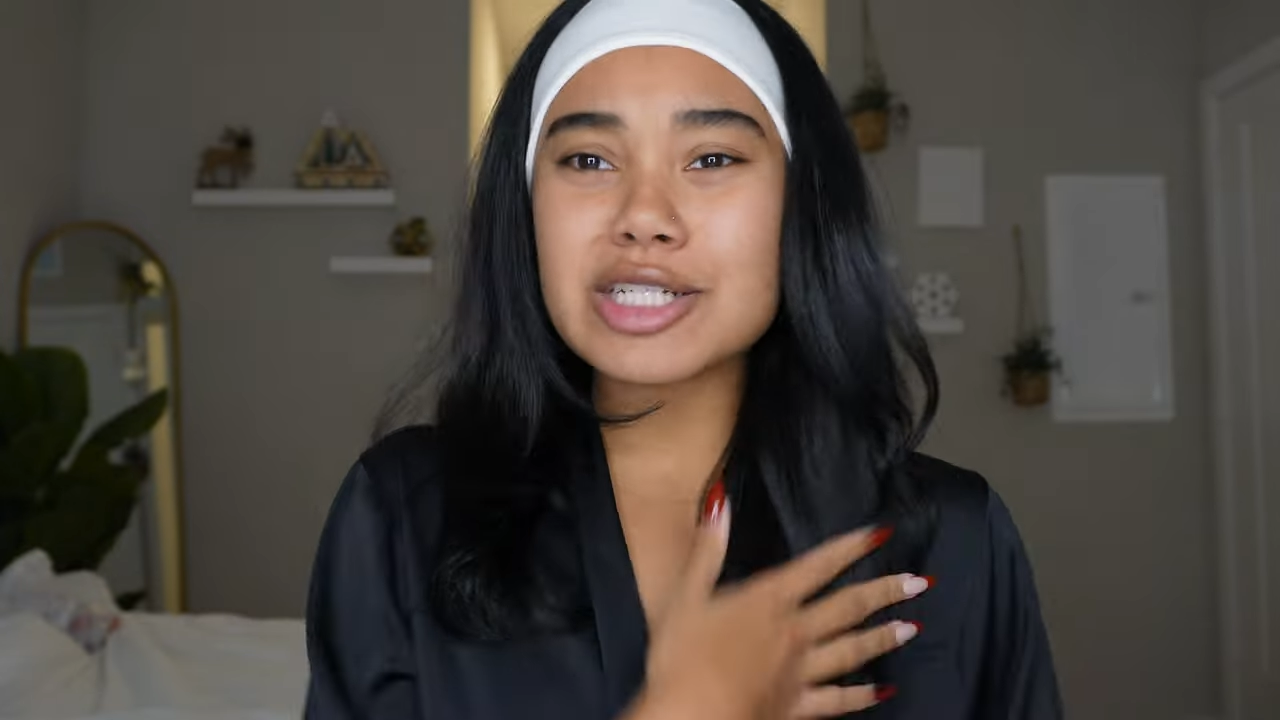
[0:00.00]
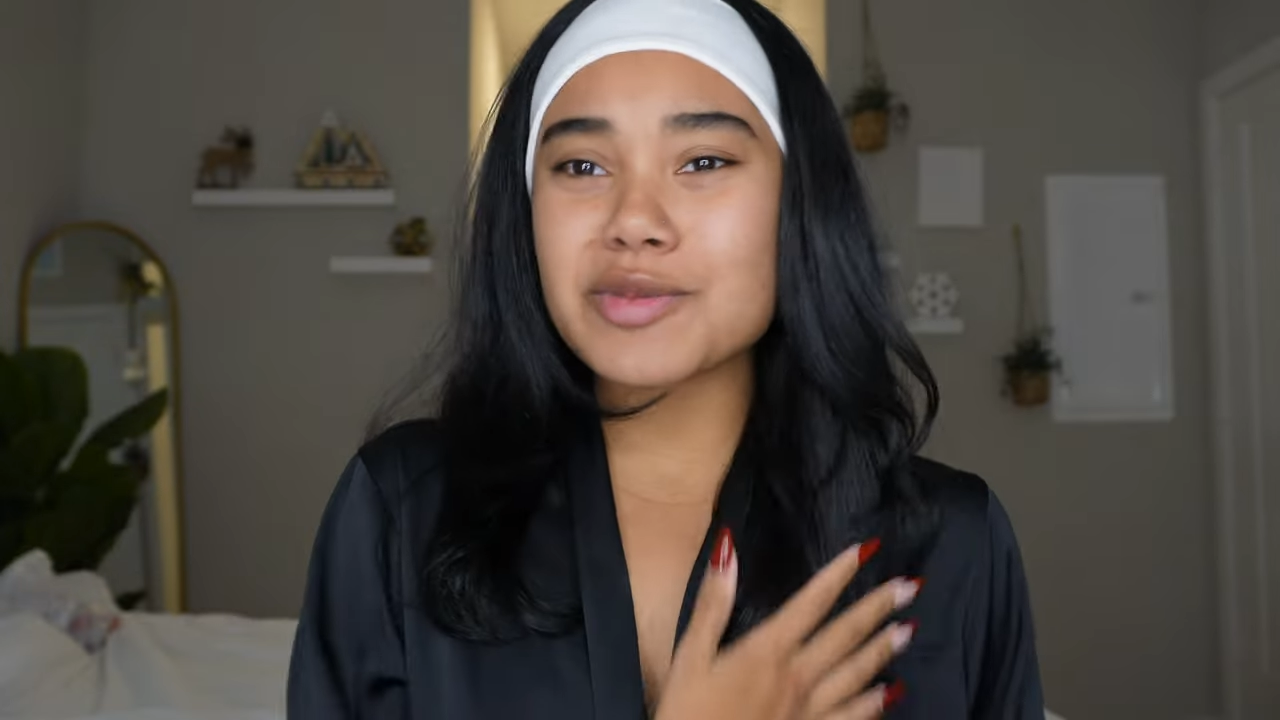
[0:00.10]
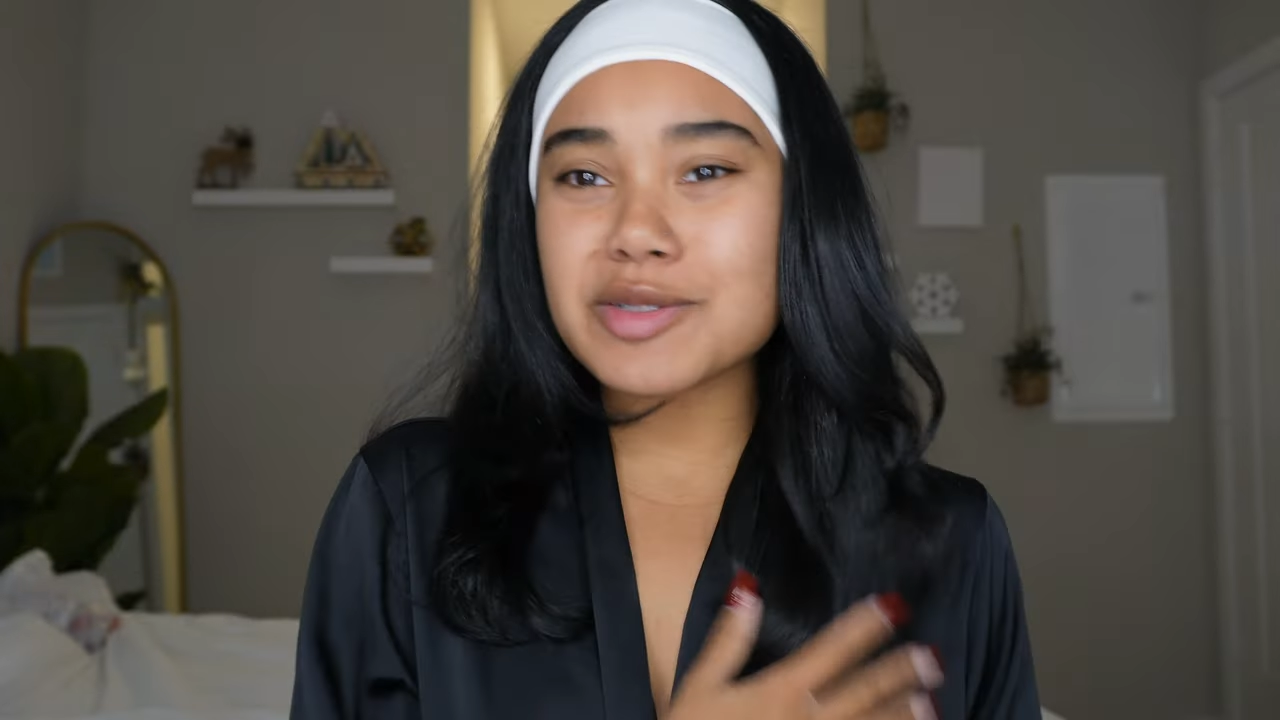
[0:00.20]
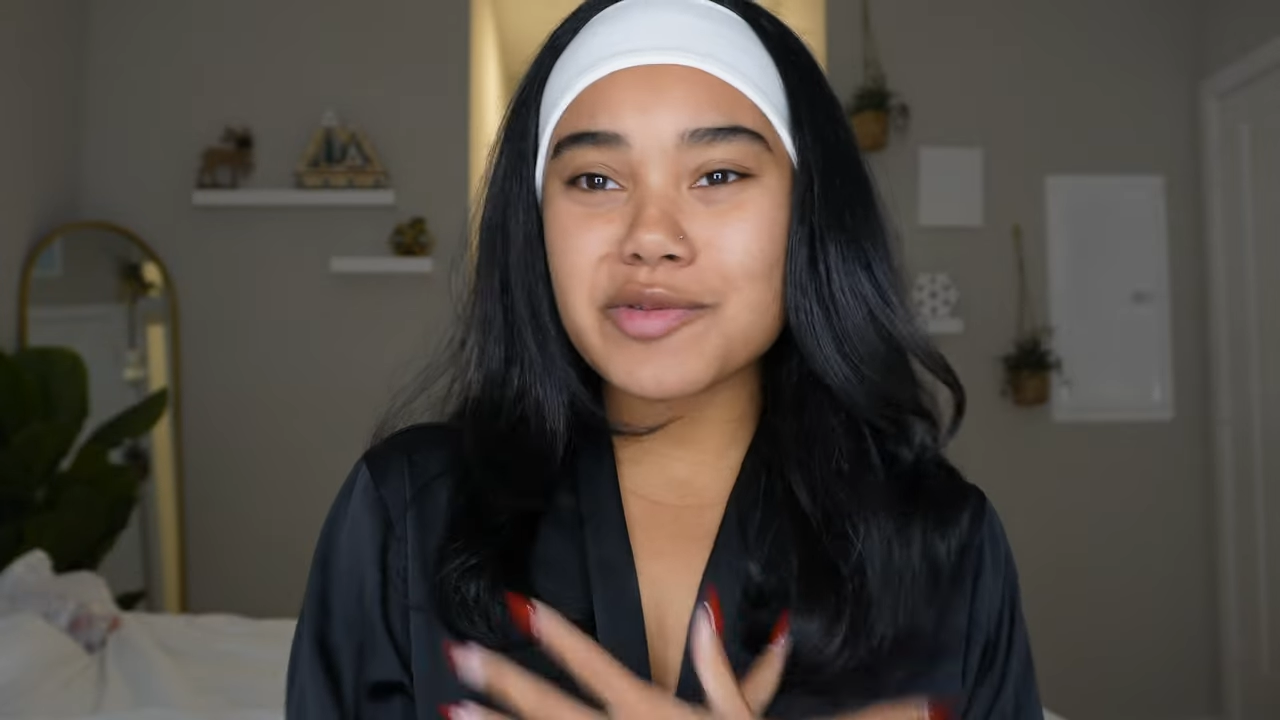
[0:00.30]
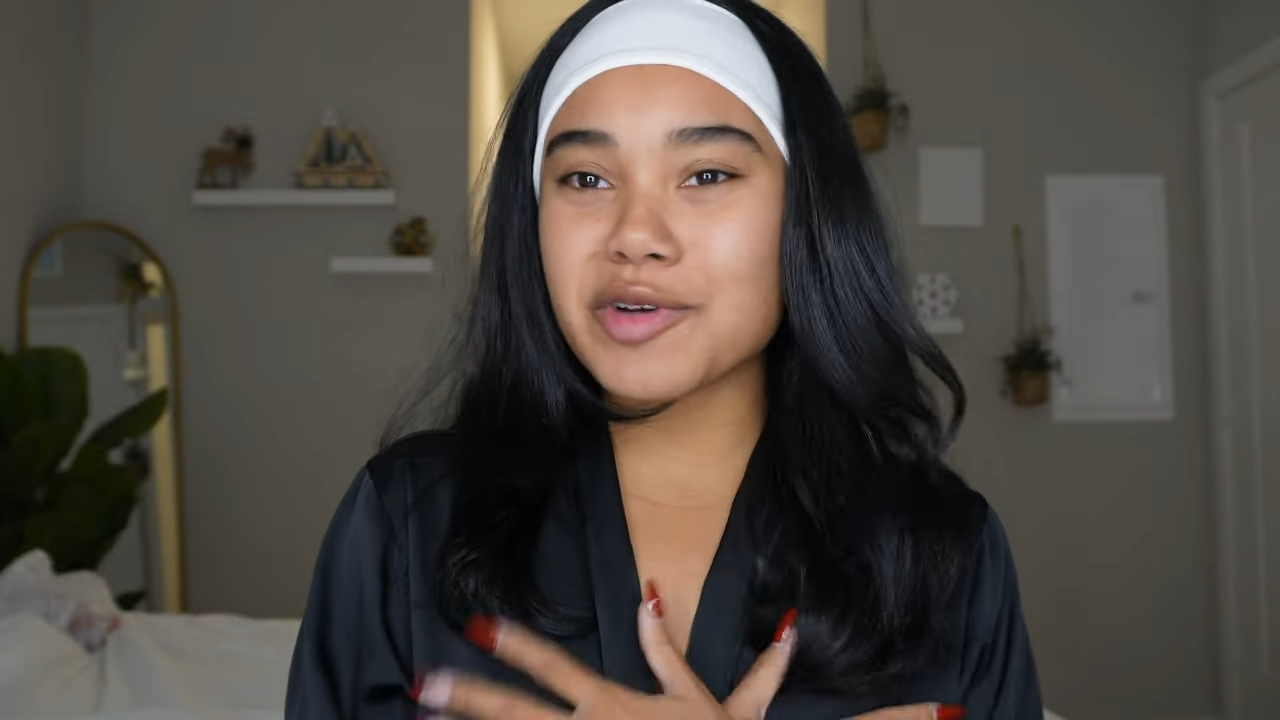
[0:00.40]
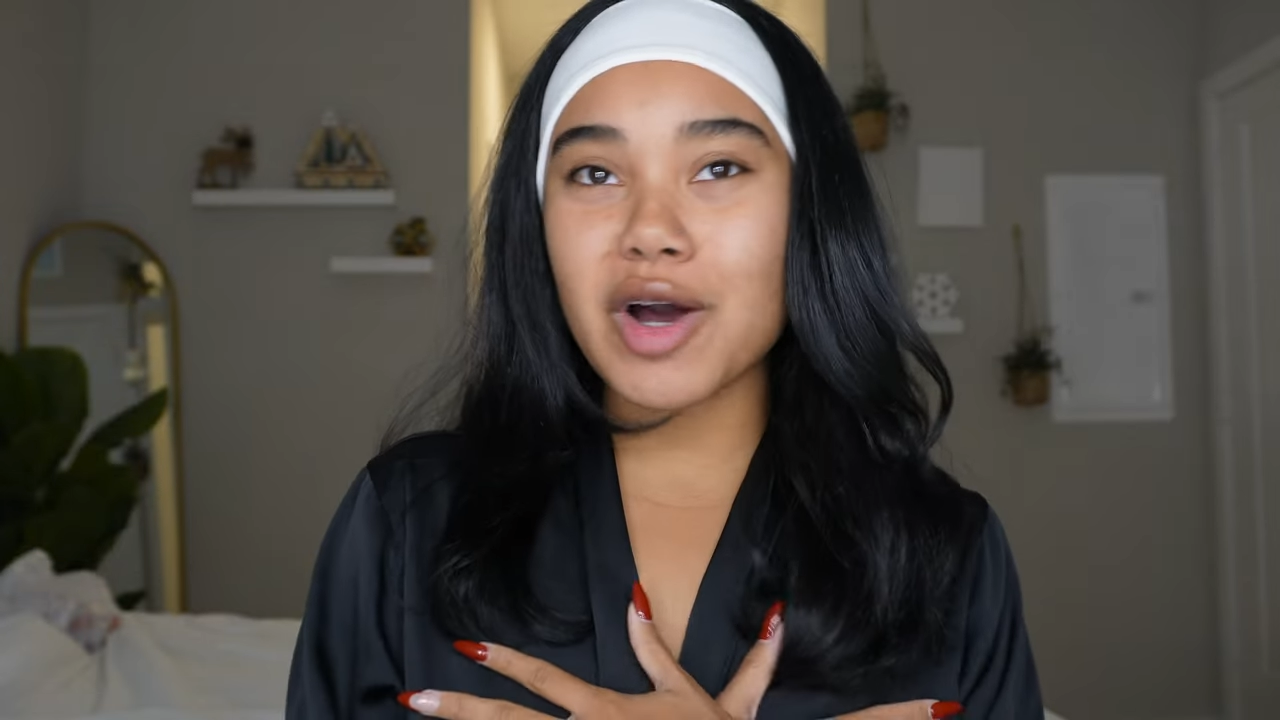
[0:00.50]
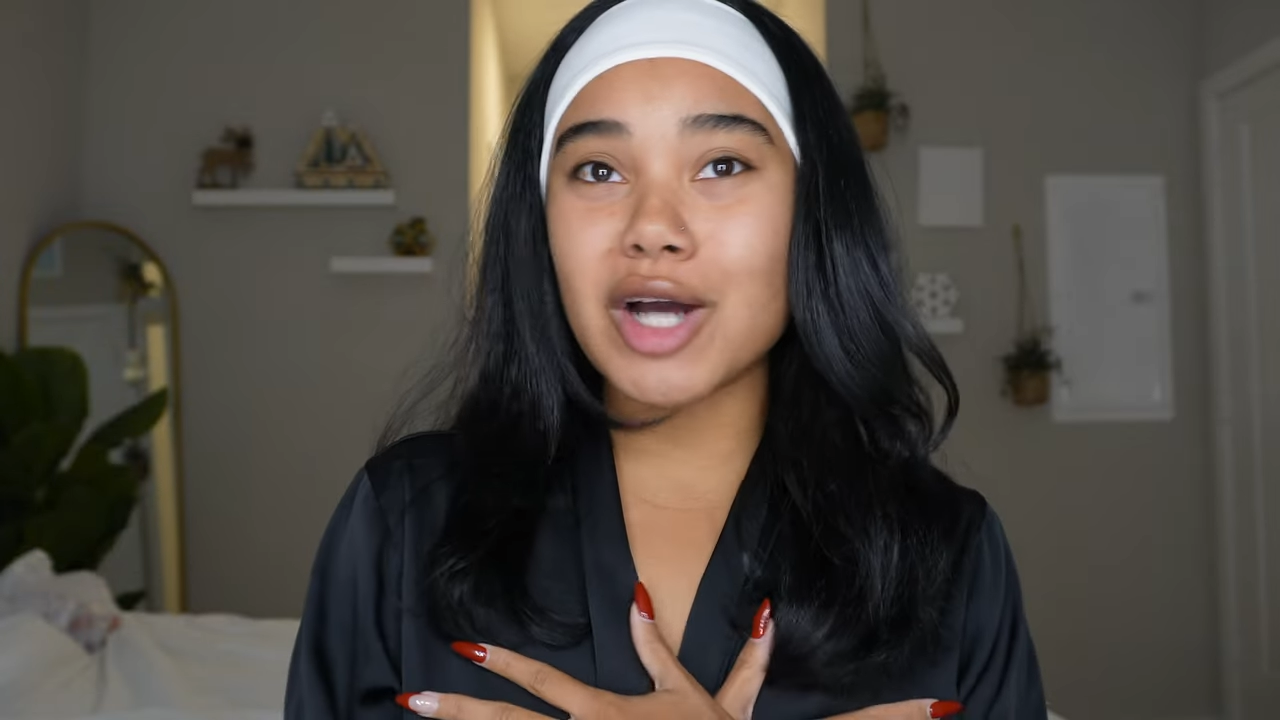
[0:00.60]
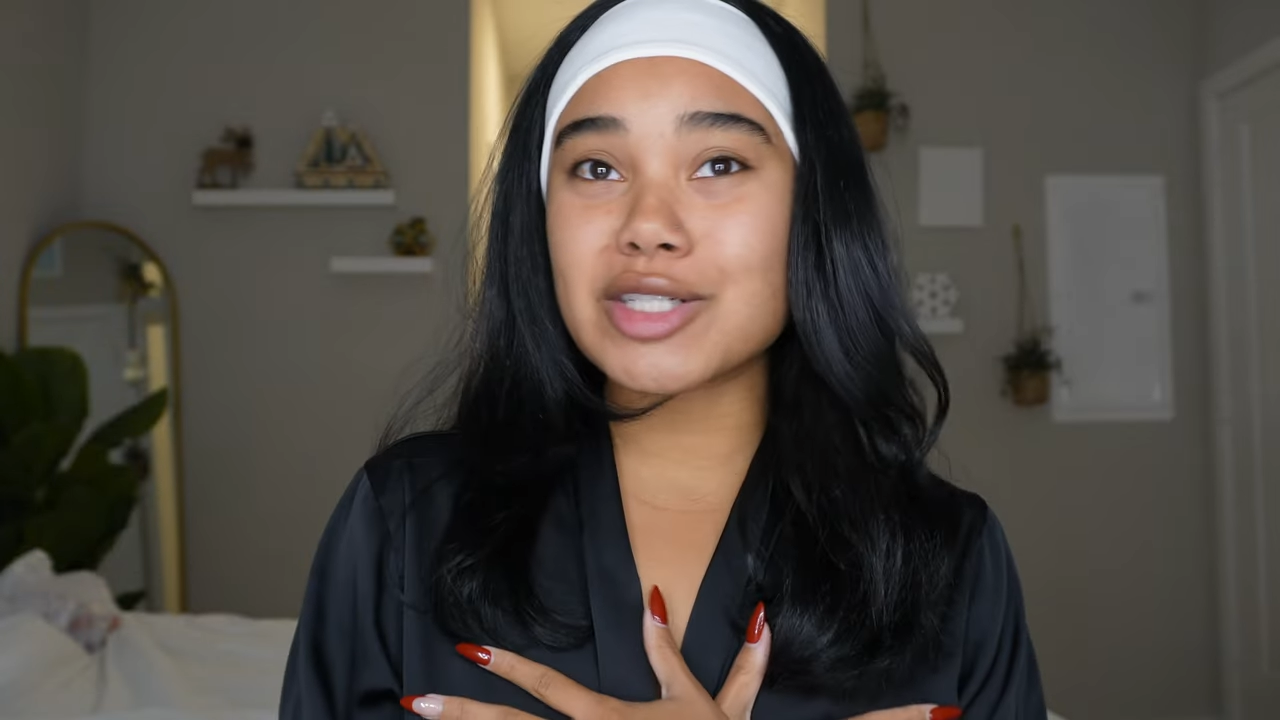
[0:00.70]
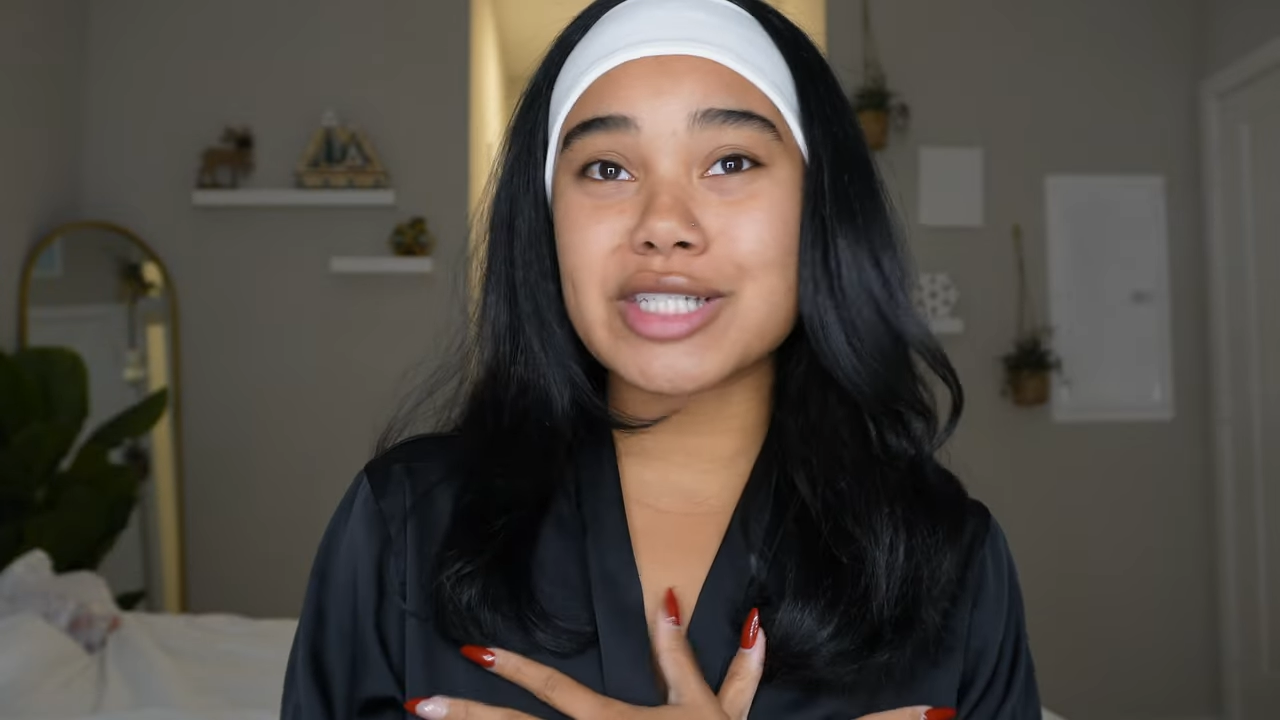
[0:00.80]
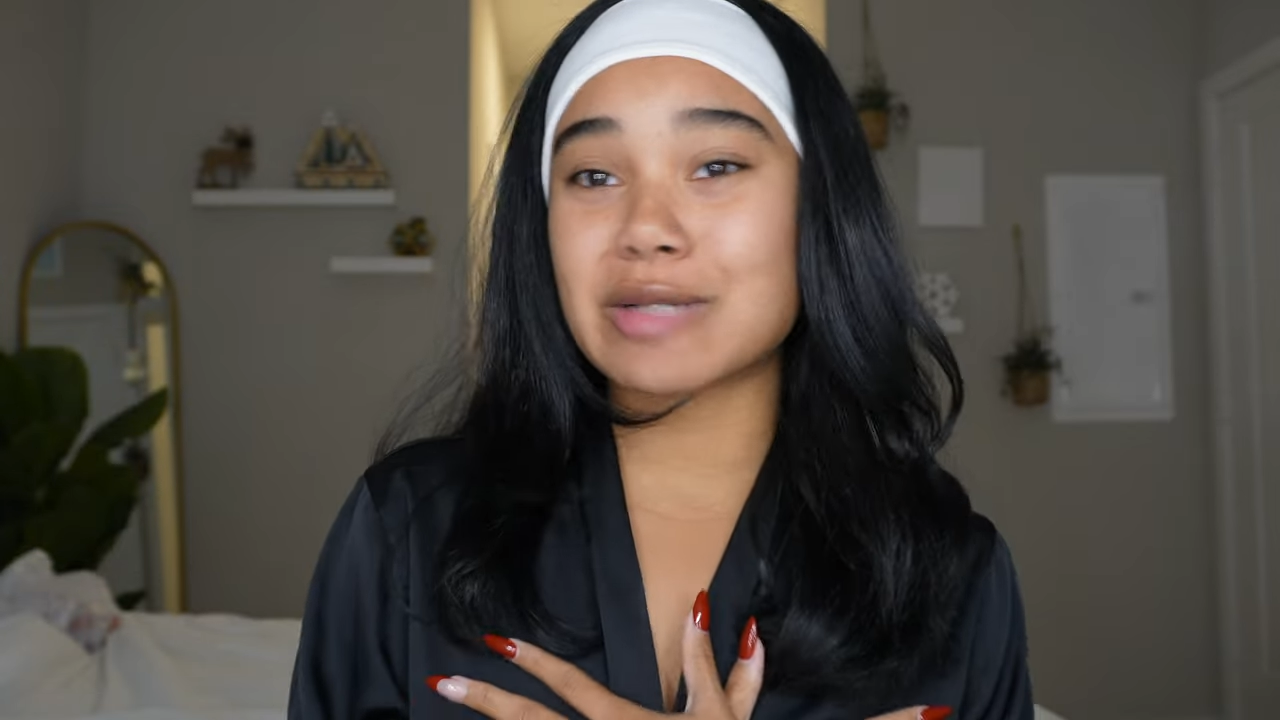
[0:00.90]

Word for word: It just makes me feel 100